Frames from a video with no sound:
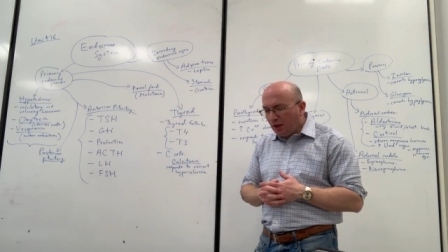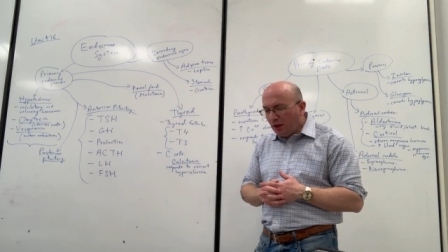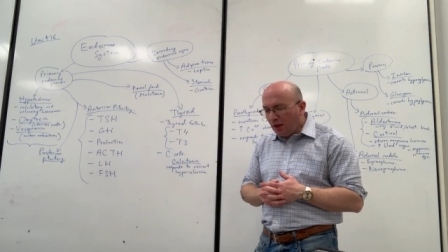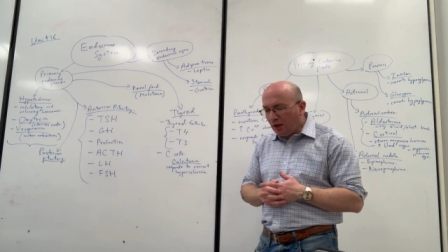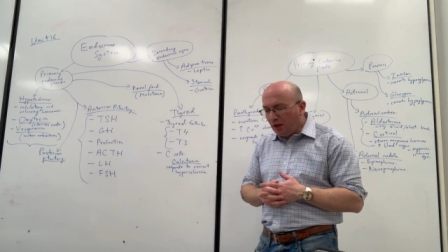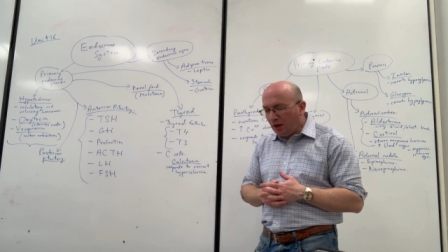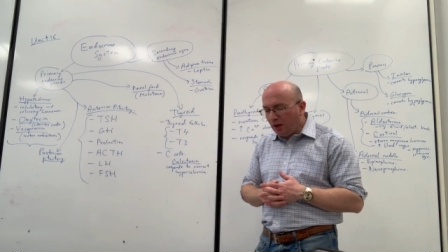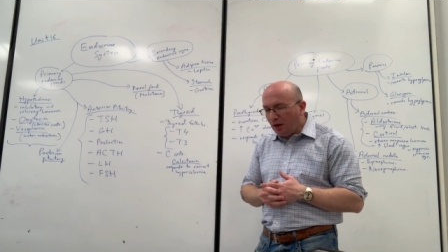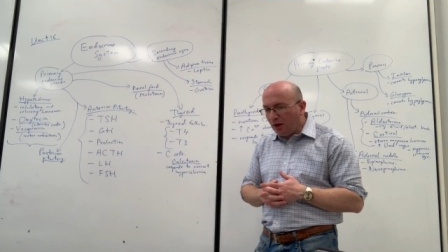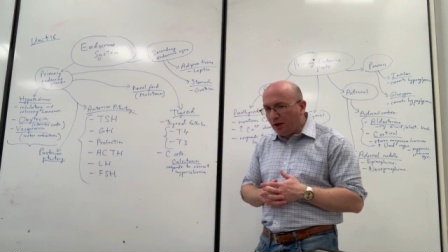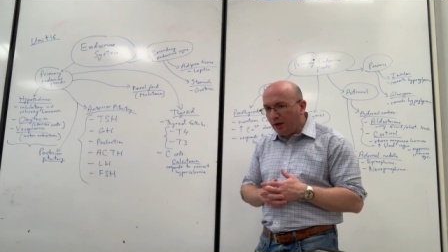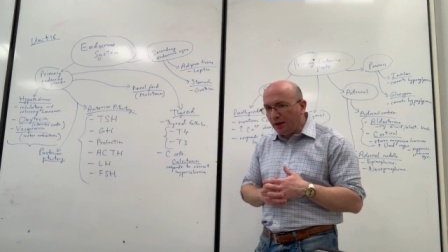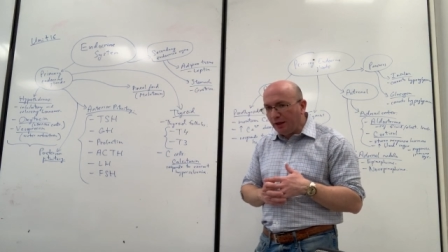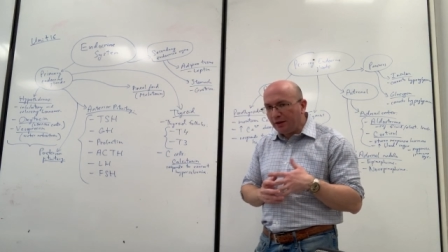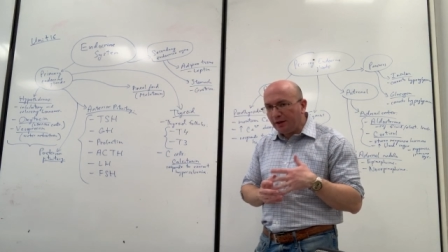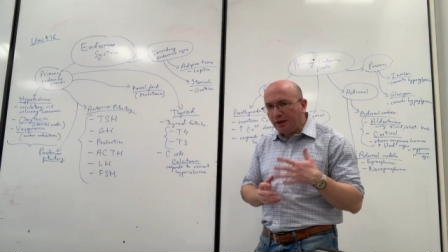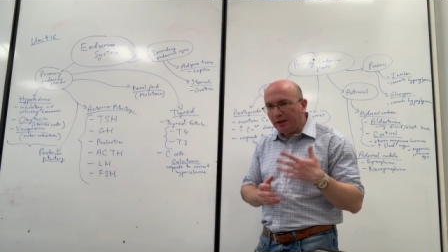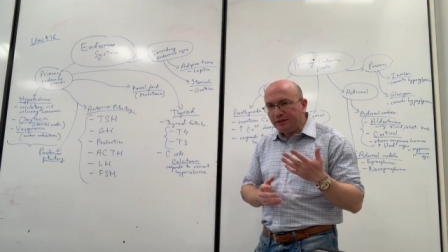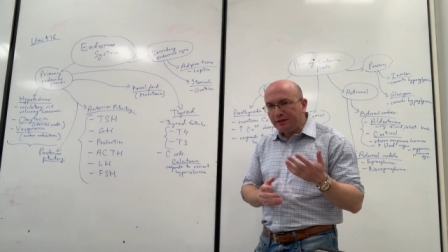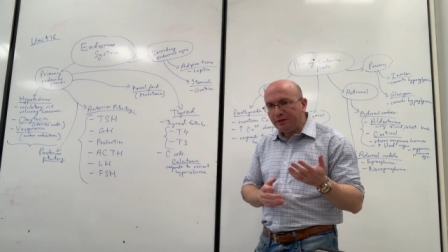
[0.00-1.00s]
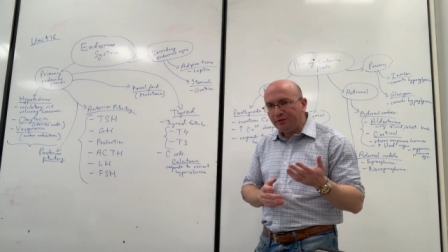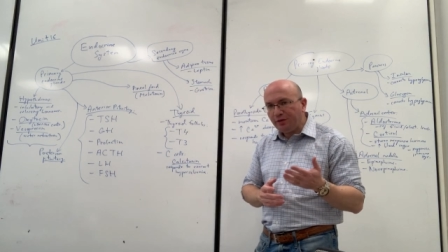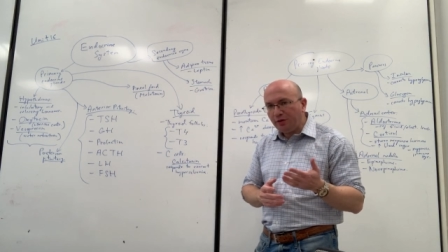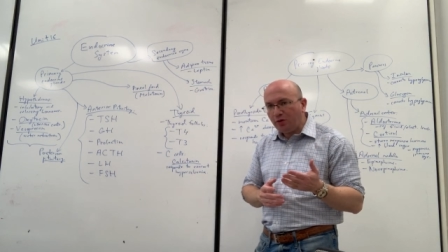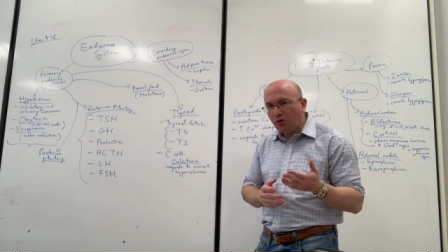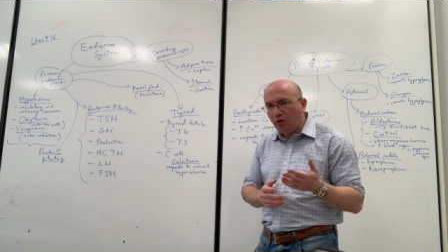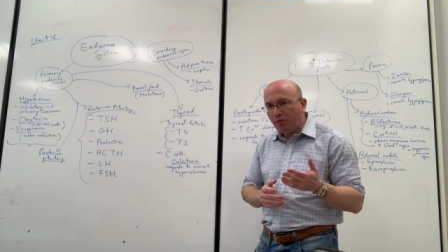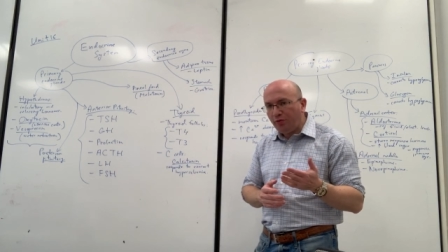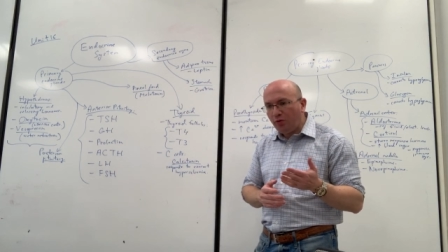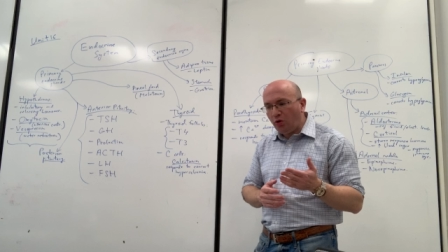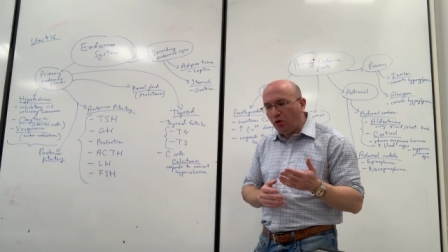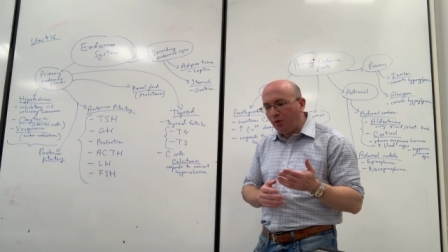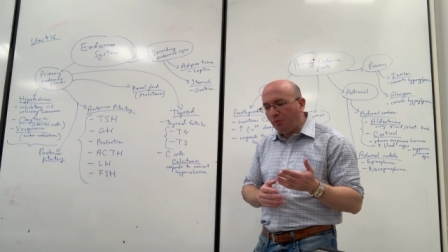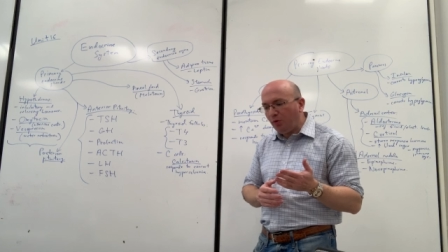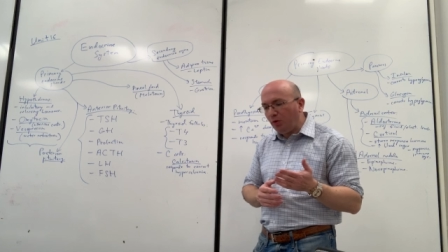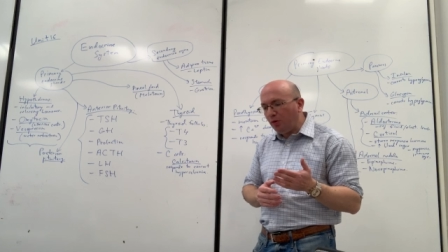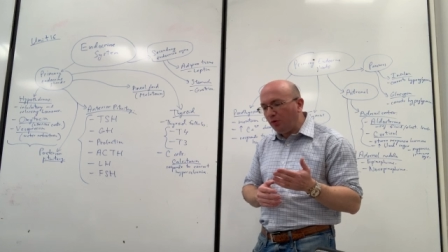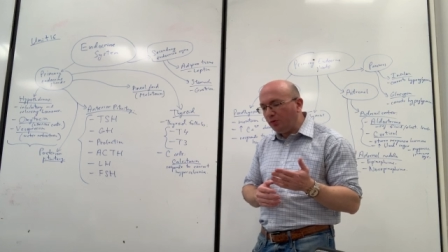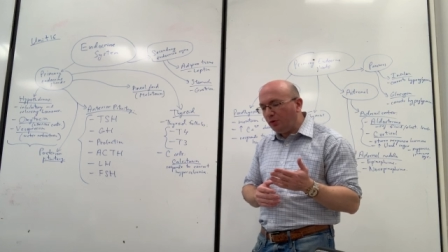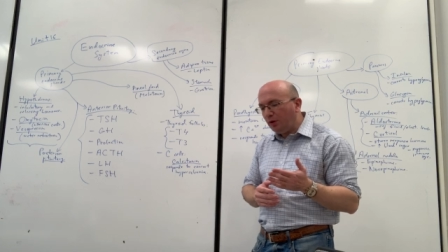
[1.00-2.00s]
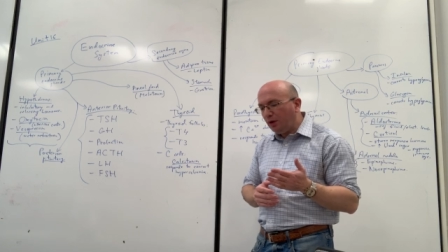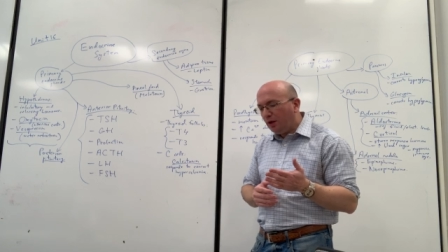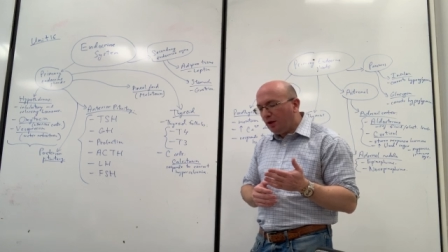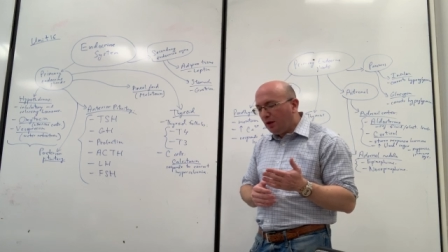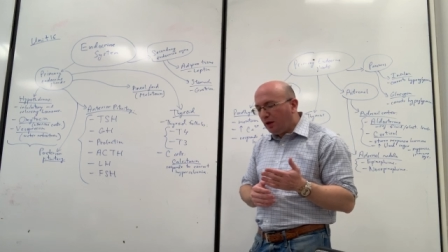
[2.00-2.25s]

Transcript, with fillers: uh, in case of a growth hormone.